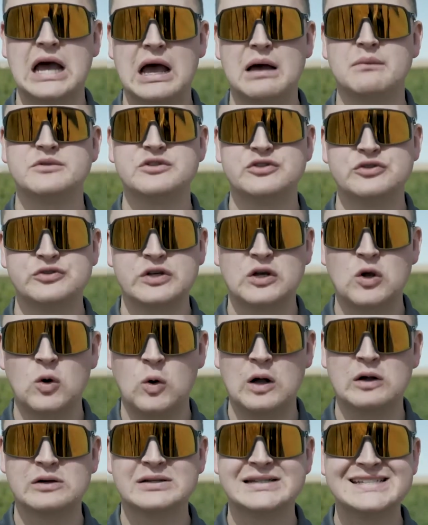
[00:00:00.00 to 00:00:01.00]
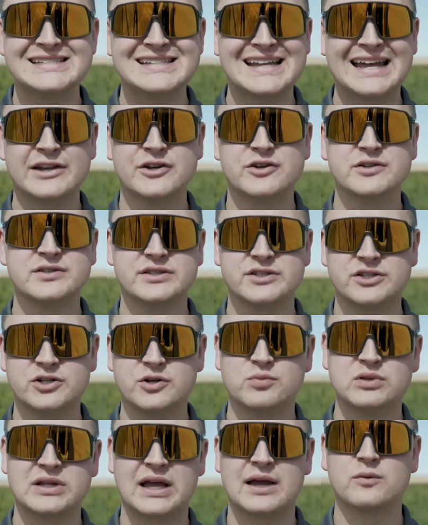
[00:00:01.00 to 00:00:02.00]
up to the quality standards,
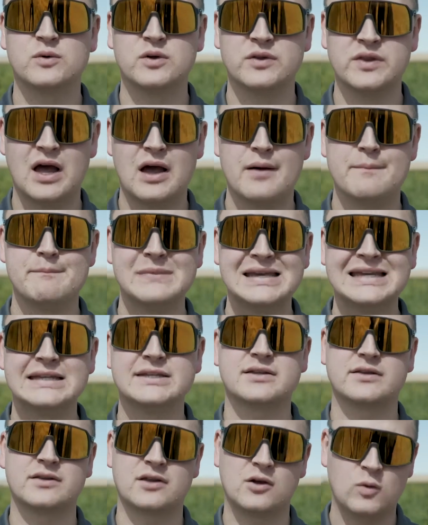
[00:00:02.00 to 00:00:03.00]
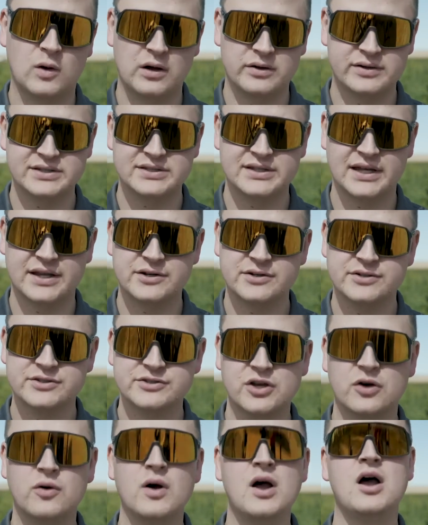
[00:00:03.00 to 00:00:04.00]
your plant will not meet the quality standards.
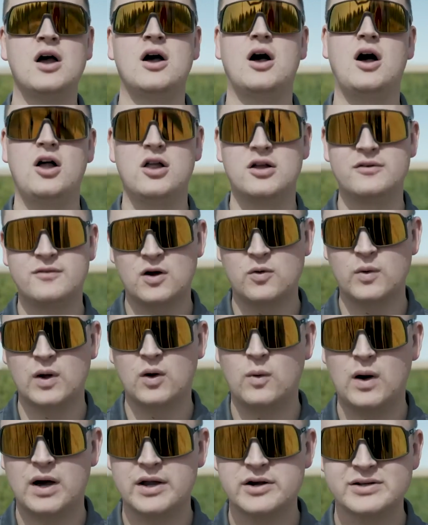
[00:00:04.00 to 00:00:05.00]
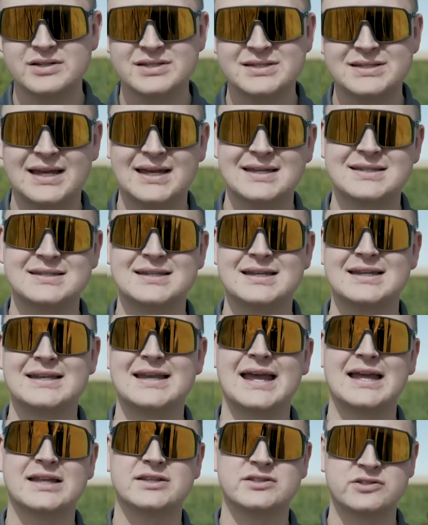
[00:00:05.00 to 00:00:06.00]
So all of our well water is
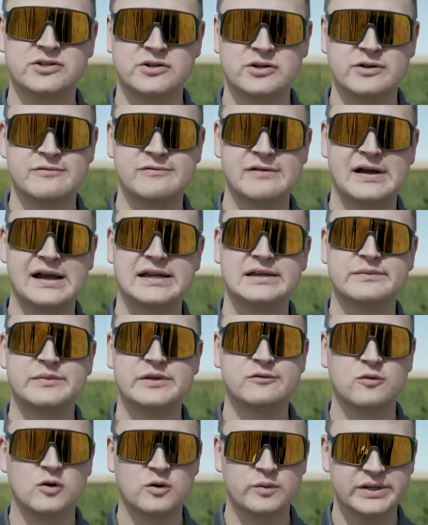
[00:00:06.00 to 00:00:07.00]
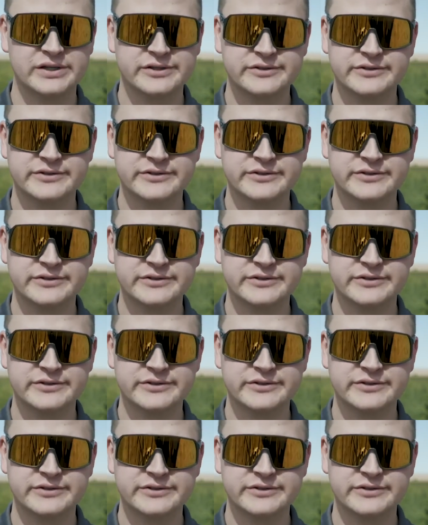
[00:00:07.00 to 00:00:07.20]
tested and certified before we